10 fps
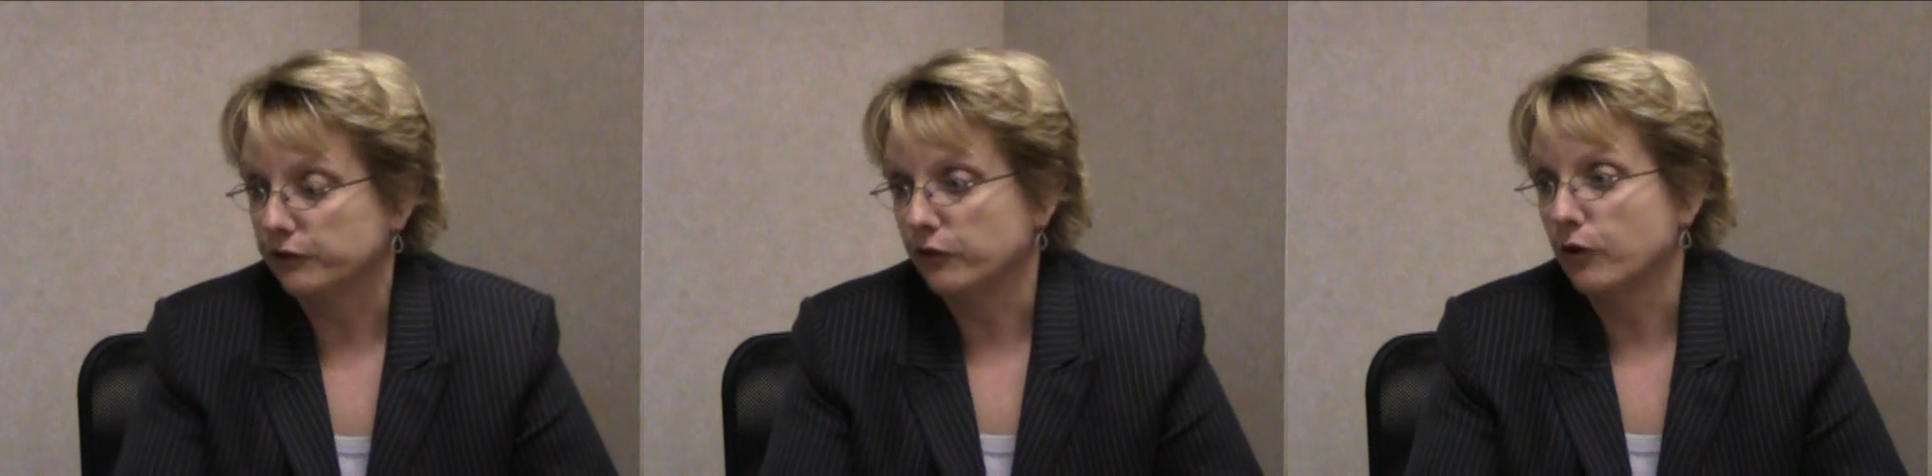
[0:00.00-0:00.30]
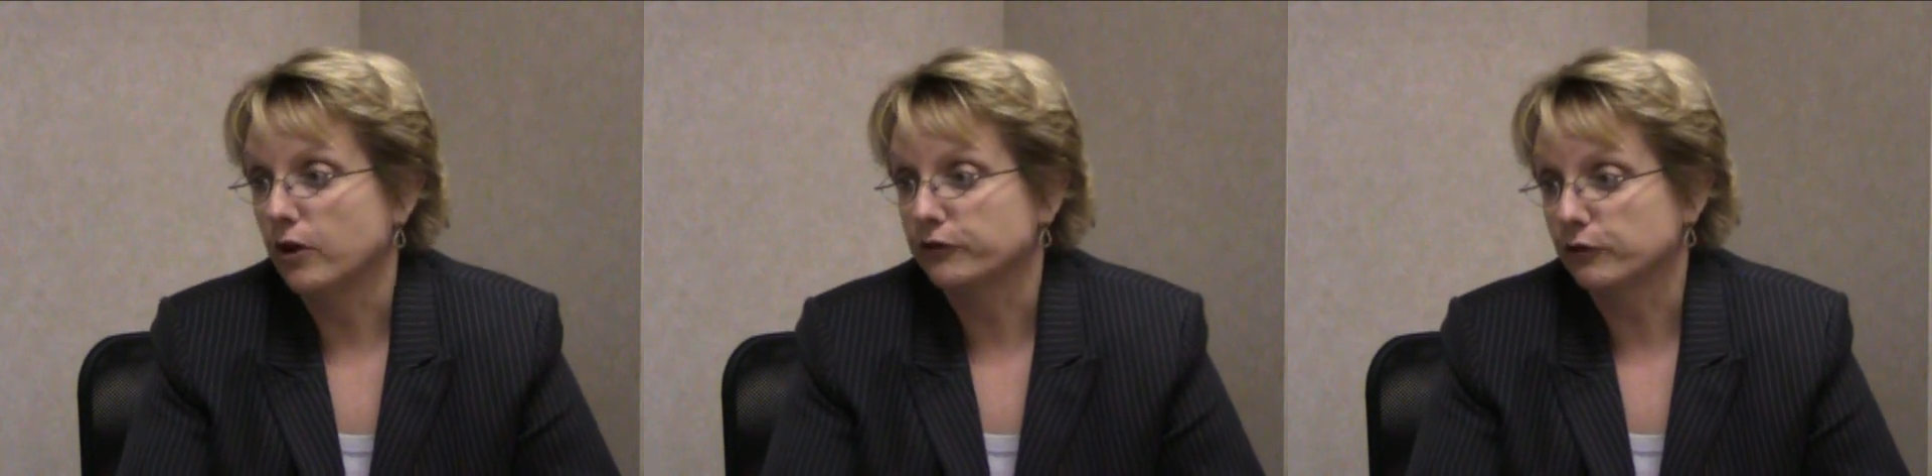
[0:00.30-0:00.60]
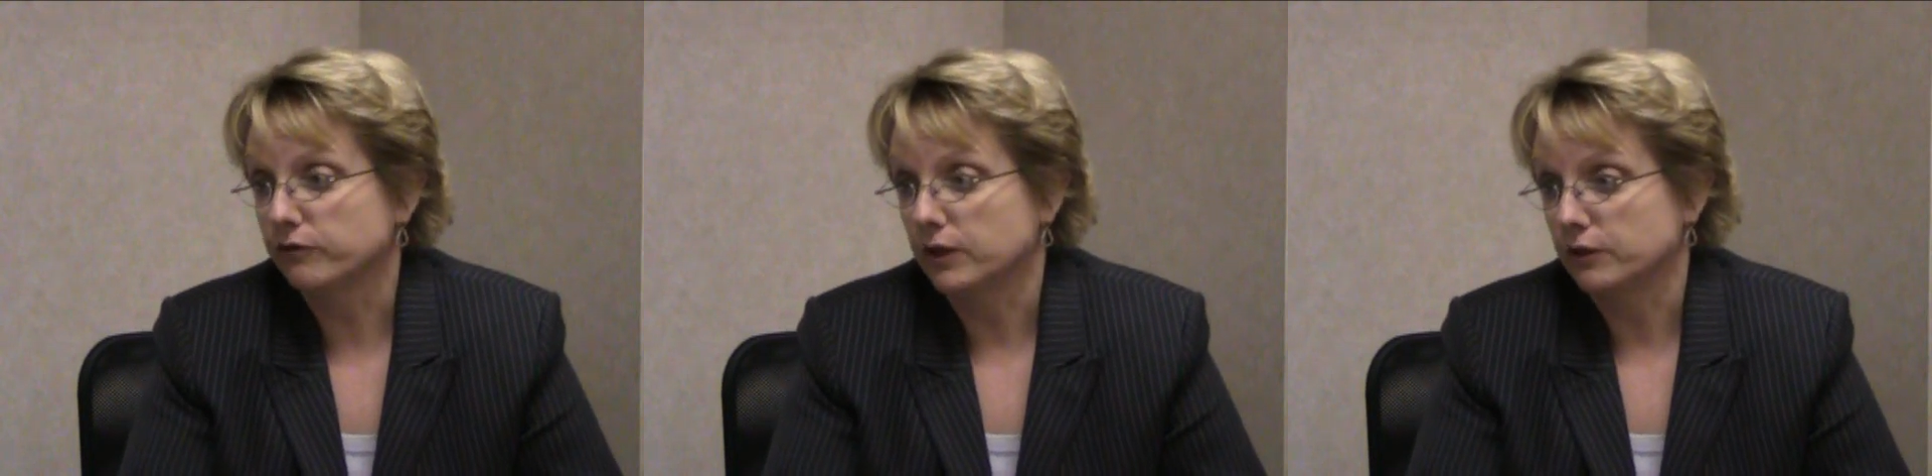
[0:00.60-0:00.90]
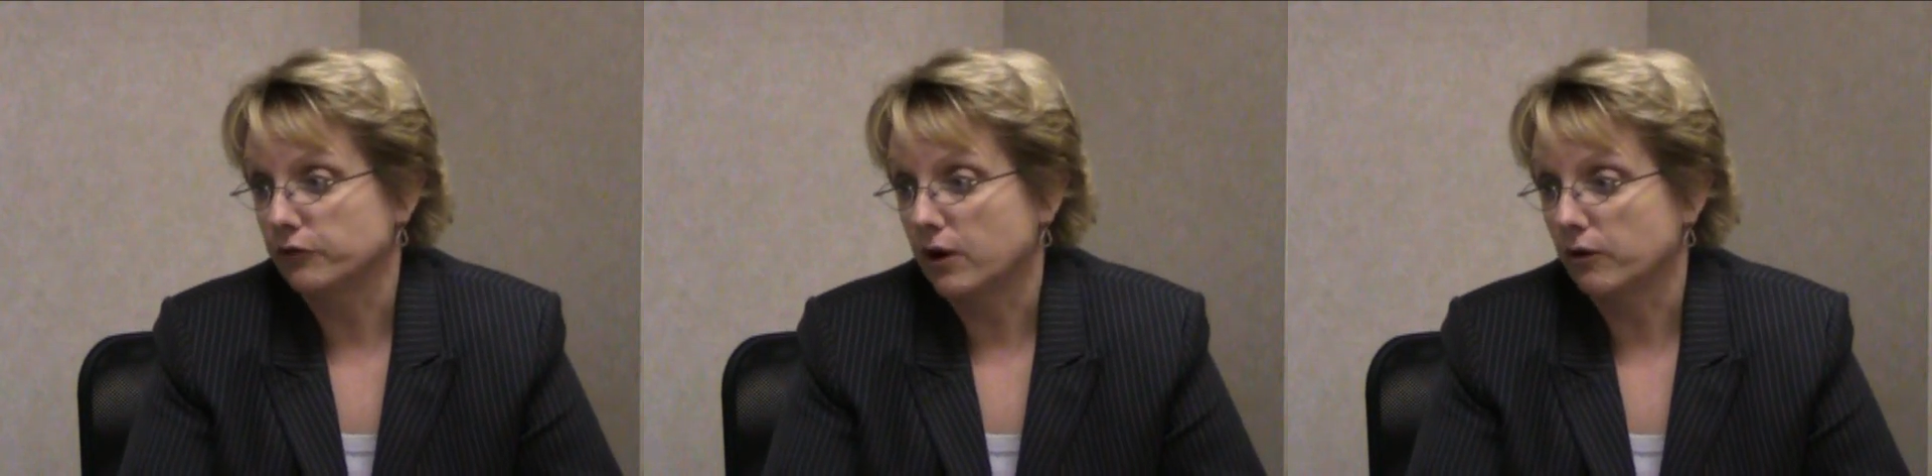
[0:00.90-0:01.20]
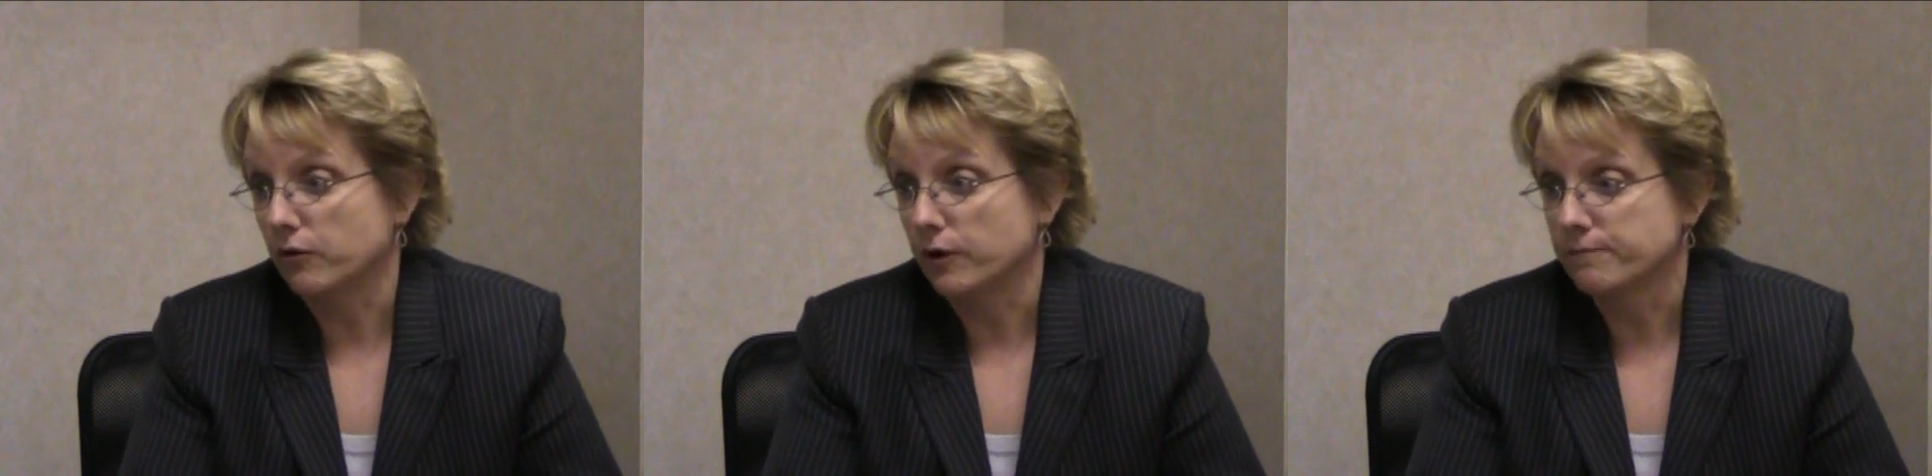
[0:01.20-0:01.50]
as you know, I served on the
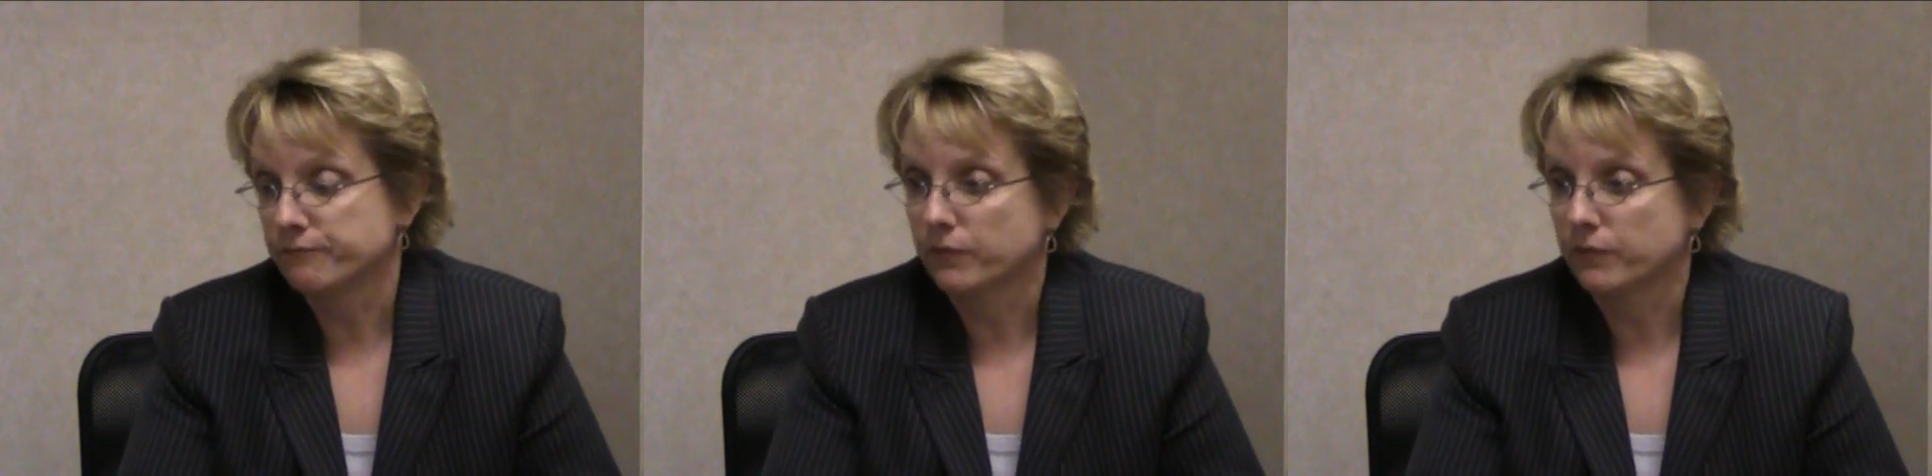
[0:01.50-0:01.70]
trial court.